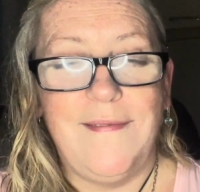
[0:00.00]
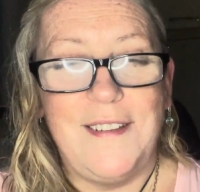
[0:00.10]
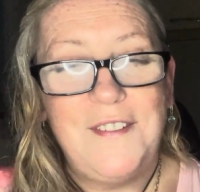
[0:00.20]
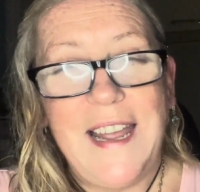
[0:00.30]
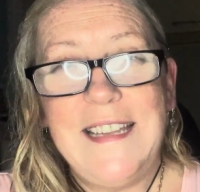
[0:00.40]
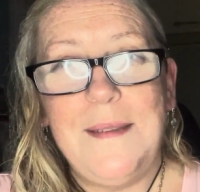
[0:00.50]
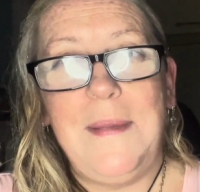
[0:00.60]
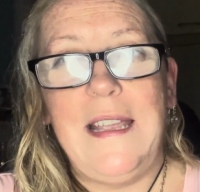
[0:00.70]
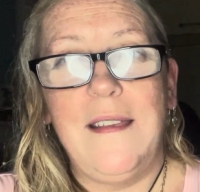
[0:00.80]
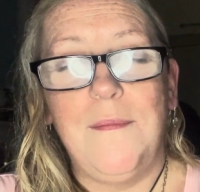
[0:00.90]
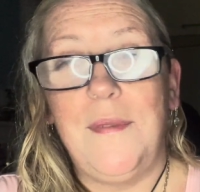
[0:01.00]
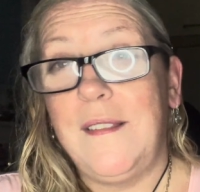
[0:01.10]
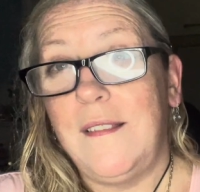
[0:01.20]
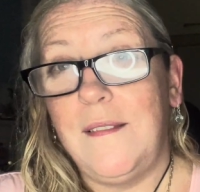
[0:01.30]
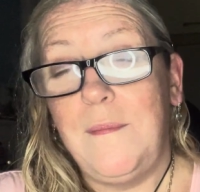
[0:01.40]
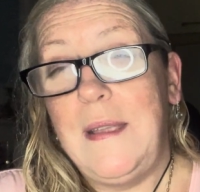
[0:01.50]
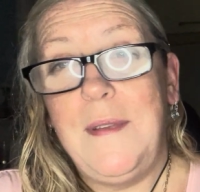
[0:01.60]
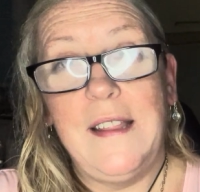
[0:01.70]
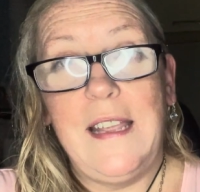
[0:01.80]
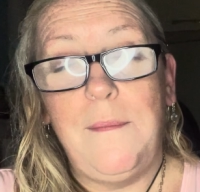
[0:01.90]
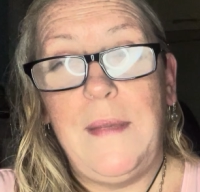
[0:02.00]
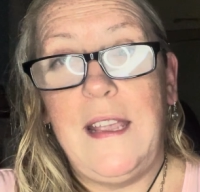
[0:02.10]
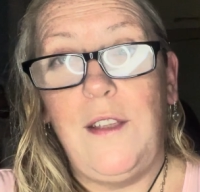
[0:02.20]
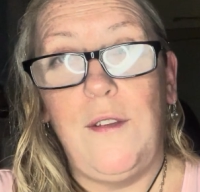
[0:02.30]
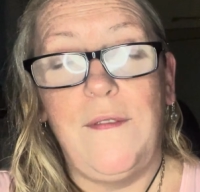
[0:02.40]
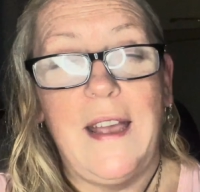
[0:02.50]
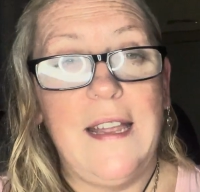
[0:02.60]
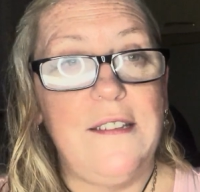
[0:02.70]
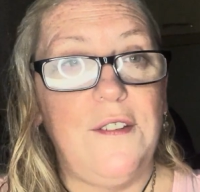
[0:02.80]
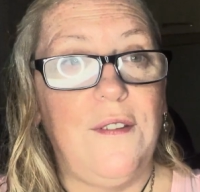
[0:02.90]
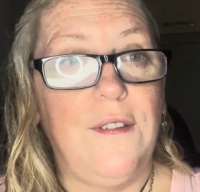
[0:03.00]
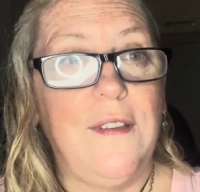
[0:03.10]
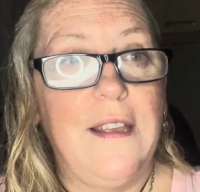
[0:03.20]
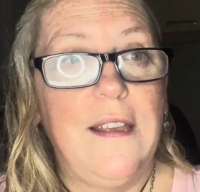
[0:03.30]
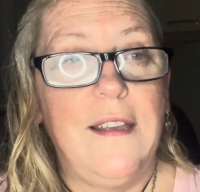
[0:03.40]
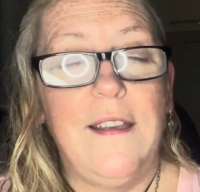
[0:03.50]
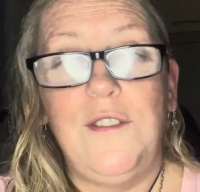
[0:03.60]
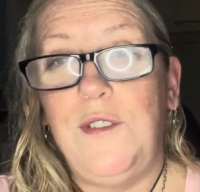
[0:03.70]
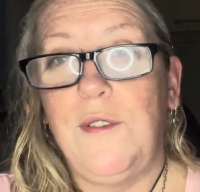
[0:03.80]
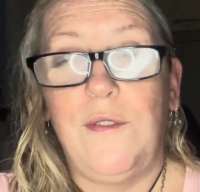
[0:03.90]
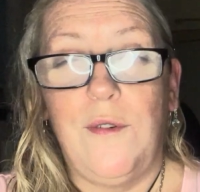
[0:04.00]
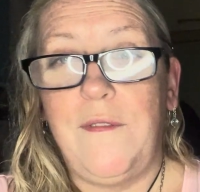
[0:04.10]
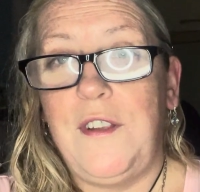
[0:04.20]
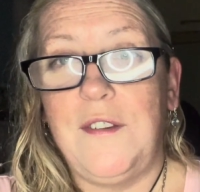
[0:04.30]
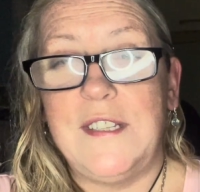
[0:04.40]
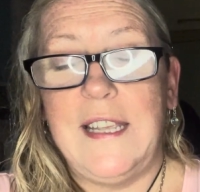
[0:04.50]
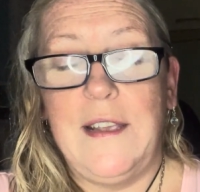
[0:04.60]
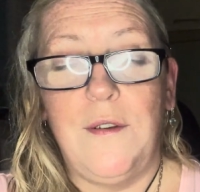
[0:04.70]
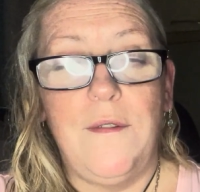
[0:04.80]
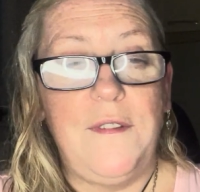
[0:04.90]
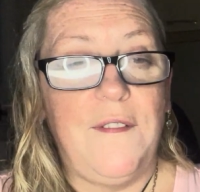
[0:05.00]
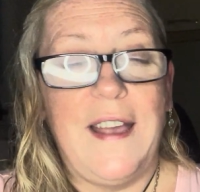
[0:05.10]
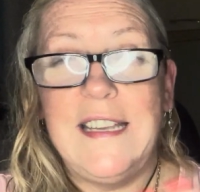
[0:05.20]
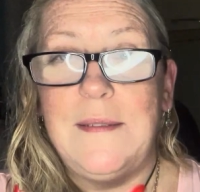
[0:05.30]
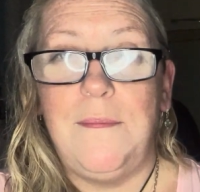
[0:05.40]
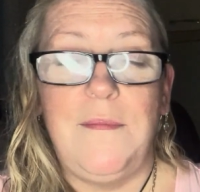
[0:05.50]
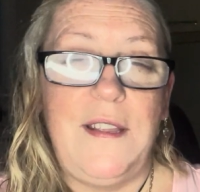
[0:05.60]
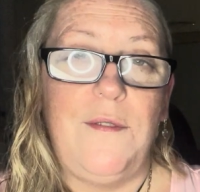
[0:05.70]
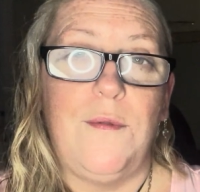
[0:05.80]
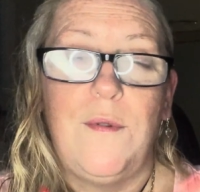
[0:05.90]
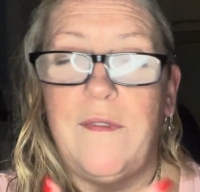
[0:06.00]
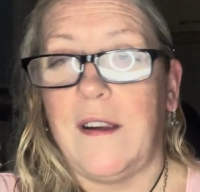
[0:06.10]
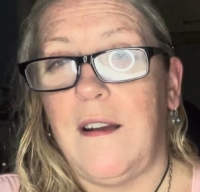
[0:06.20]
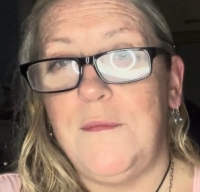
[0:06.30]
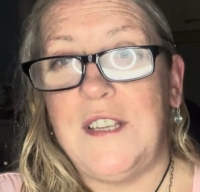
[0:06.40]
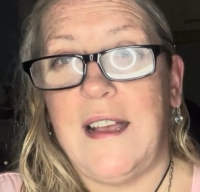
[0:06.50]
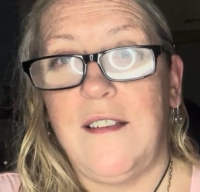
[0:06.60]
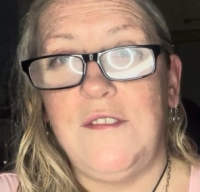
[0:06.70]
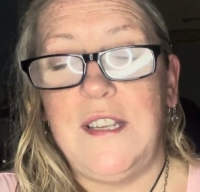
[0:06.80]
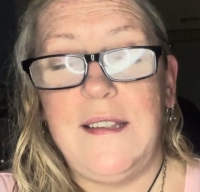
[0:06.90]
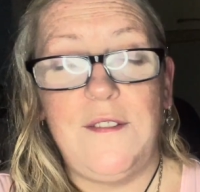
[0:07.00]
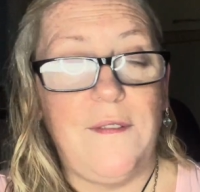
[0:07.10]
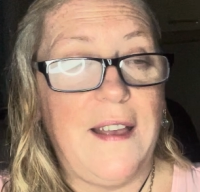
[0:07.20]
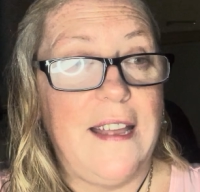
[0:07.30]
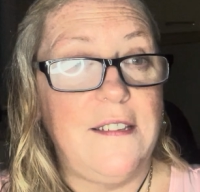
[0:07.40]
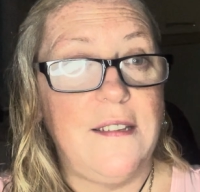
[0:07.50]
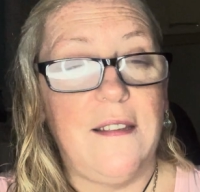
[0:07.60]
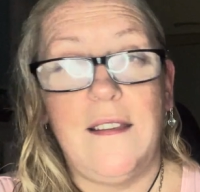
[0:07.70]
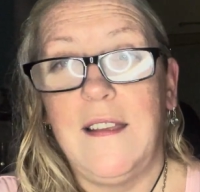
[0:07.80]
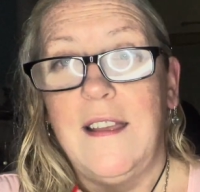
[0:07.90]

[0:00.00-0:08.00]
try to be, but maybe like me, you've had to do a lot for yourself. You've had to, overcome challenges. You've had to,